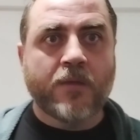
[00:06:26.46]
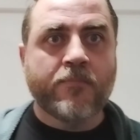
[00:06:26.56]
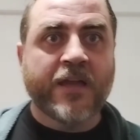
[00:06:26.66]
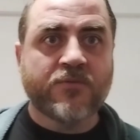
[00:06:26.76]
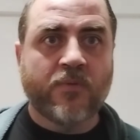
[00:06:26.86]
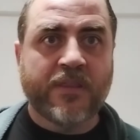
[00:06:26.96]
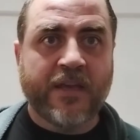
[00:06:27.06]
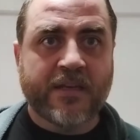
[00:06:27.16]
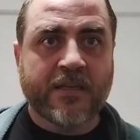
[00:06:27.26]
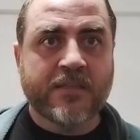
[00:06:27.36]
imagine what
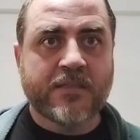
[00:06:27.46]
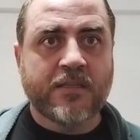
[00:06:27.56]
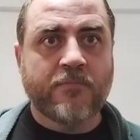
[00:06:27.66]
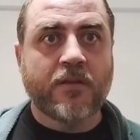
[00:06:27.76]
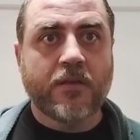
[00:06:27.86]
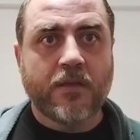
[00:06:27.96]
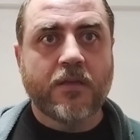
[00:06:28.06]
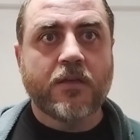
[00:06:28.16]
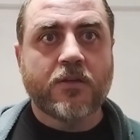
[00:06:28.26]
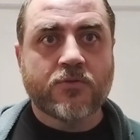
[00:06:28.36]
that does to them.
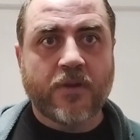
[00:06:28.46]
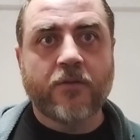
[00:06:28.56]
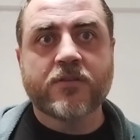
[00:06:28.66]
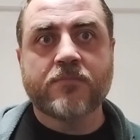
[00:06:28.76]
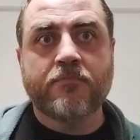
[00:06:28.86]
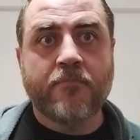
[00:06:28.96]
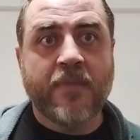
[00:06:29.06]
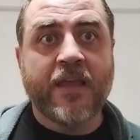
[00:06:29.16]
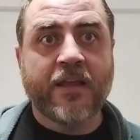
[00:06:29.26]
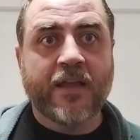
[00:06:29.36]
It triggers
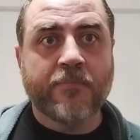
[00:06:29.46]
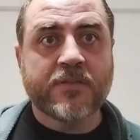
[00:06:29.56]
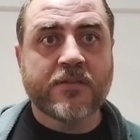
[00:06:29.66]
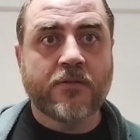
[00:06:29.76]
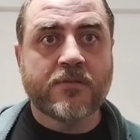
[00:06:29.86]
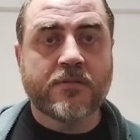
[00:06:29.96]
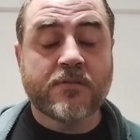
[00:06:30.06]
manic episodes.